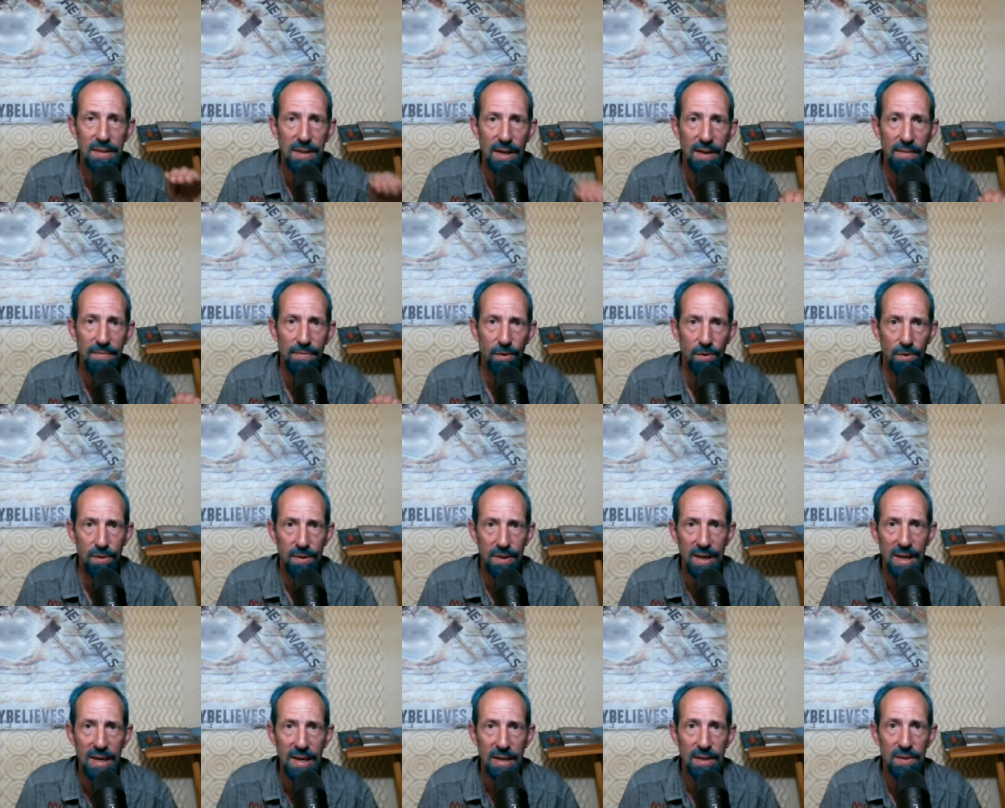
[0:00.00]
evil
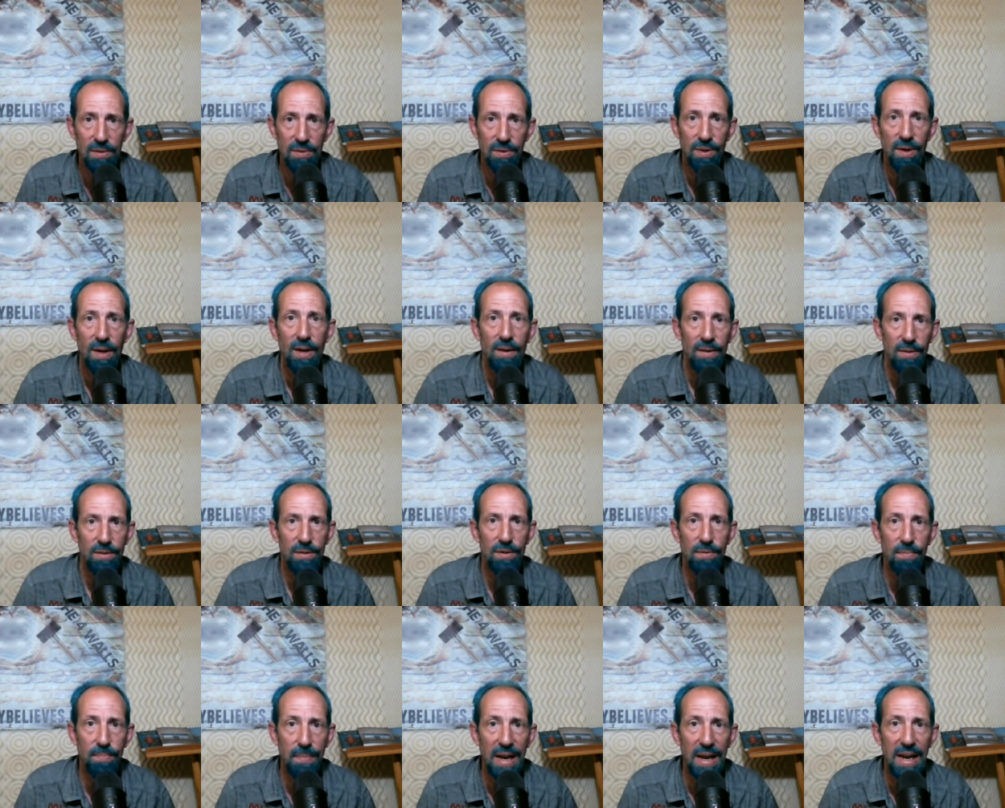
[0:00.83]
things to
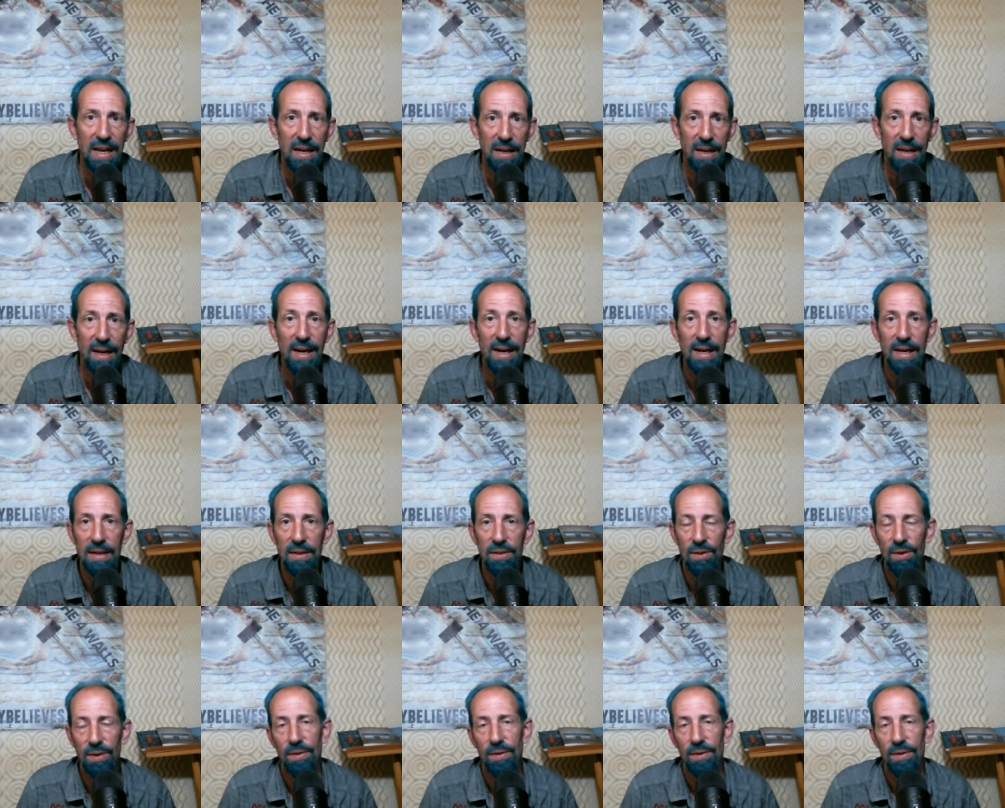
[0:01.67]
mankind.